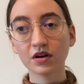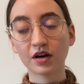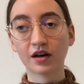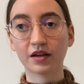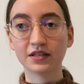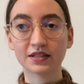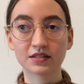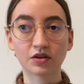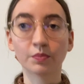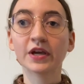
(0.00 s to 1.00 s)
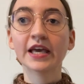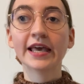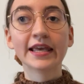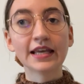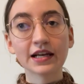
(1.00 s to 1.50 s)
I did some
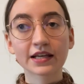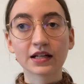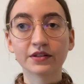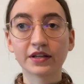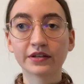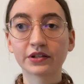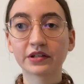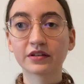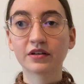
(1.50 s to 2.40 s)
helical knitting